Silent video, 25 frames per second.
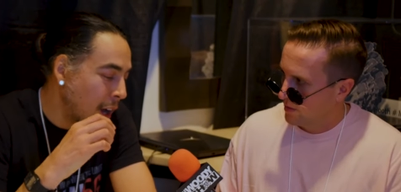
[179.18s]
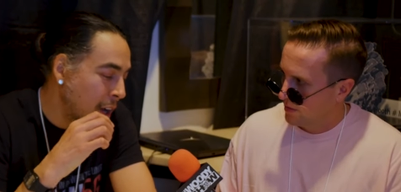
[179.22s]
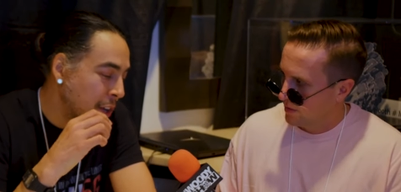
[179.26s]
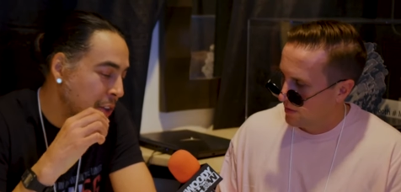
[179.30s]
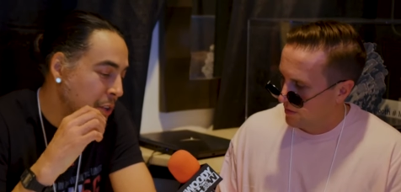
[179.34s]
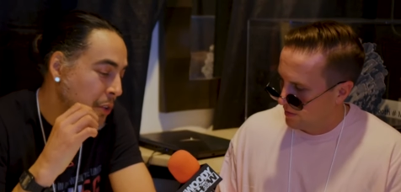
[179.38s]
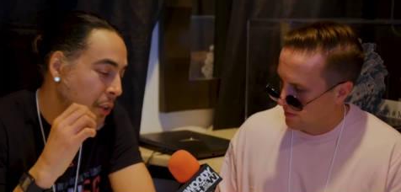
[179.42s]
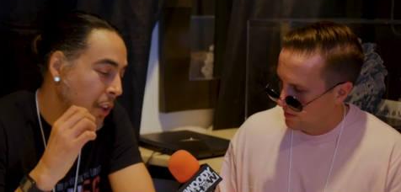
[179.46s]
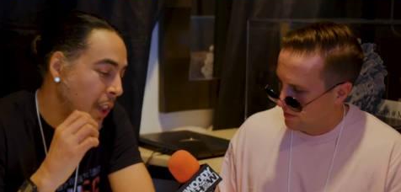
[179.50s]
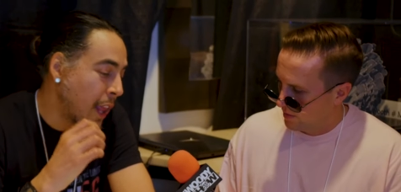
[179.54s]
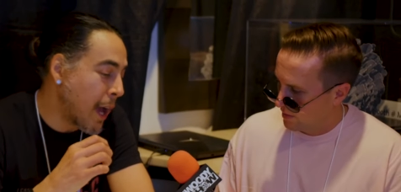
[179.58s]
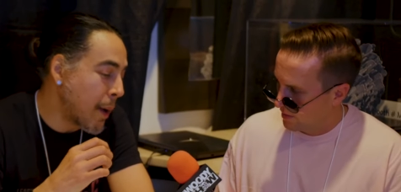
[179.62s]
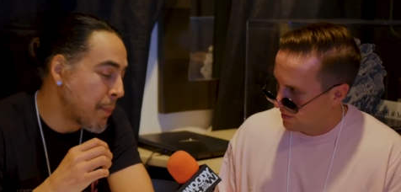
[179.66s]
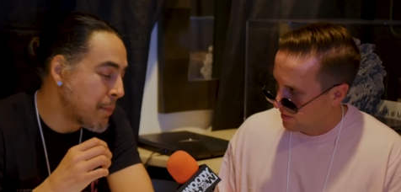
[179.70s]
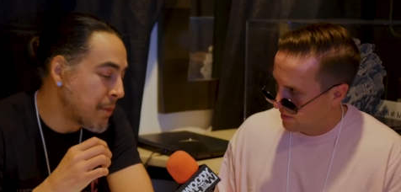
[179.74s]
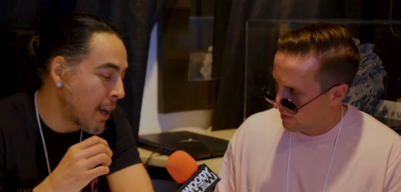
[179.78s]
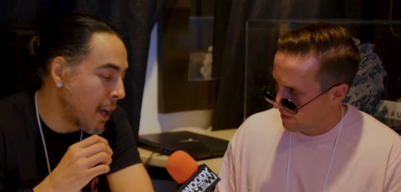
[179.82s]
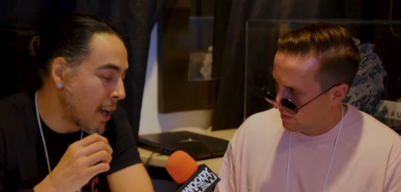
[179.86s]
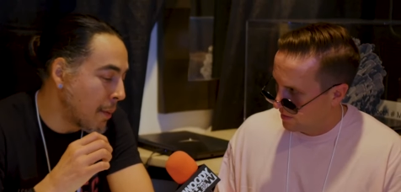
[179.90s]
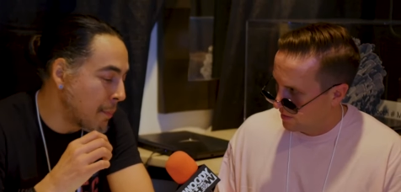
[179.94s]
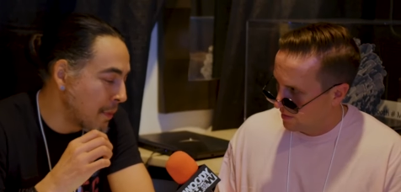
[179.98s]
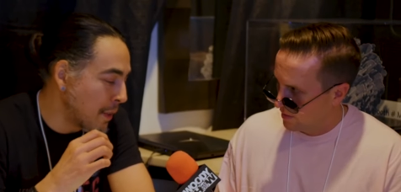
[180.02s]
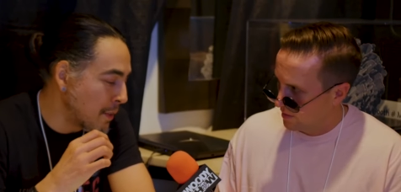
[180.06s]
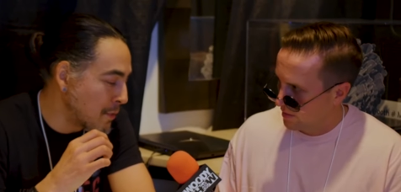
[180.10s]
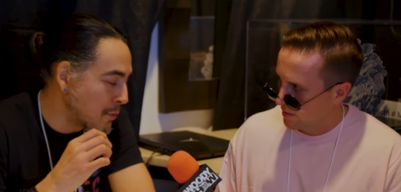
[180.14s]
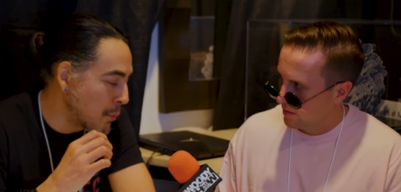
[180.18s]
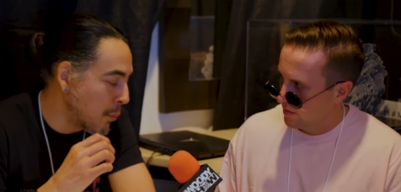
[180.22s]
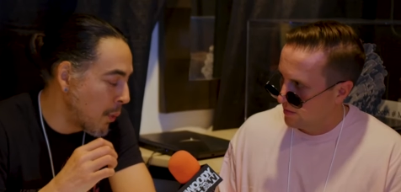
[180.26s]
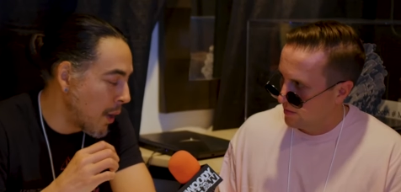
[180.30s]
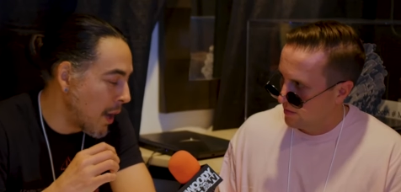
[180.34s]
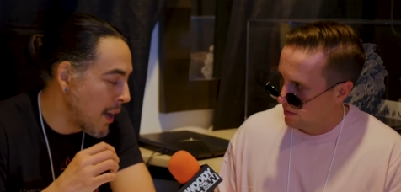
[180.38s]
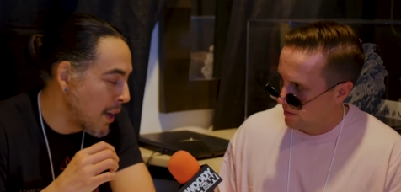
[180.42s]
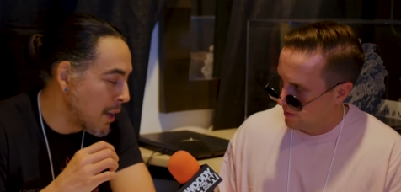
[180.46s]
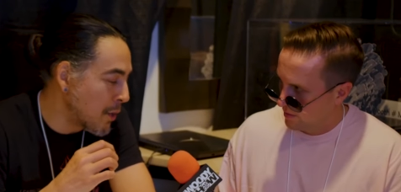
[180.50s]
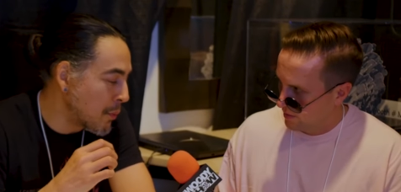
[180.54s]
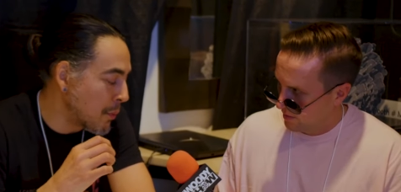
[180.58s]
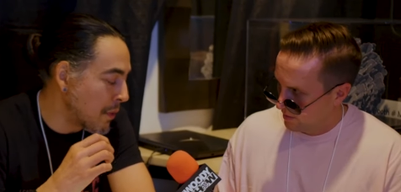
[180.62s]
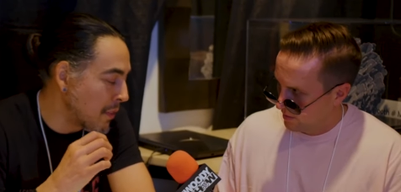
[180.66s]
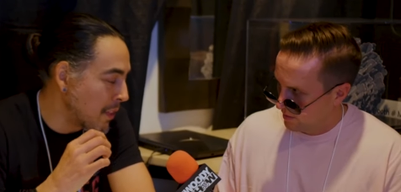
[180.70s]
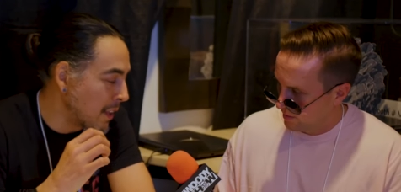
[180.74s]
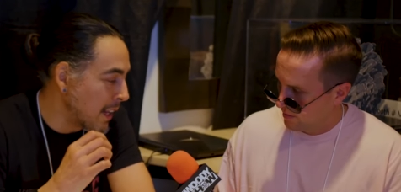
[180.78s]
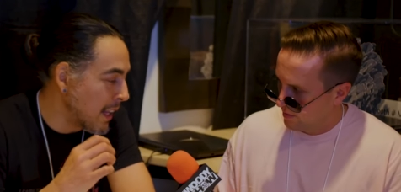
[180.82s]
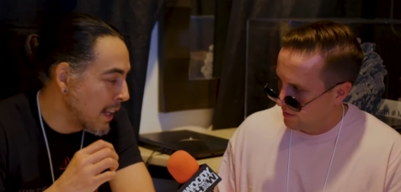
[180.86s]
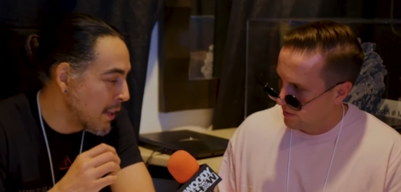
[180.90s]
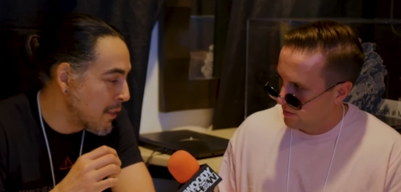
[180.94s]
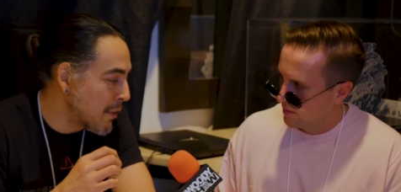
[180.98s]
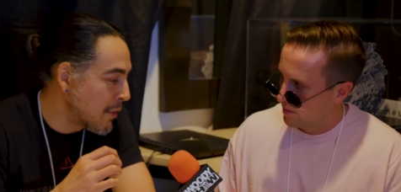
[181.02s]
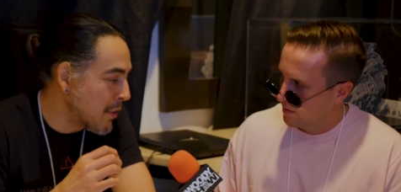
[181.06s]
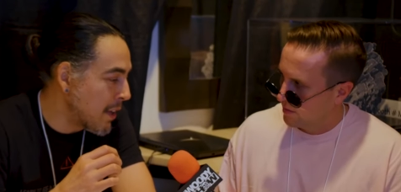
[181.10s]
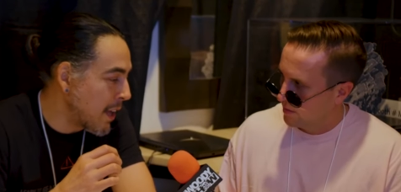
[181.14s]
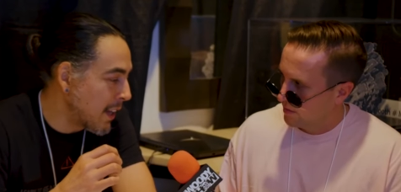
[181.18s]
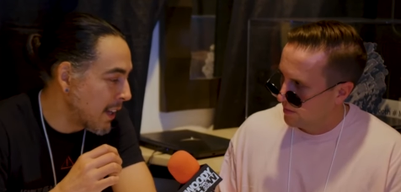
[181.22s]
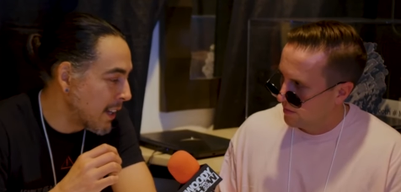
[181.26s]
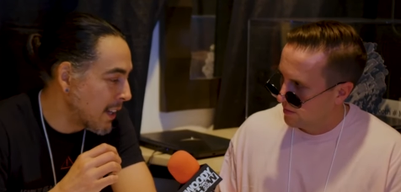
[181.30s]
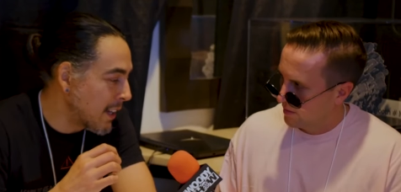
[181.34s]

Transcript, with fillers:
Speaker 1: your laptop that's wired with an Ethernet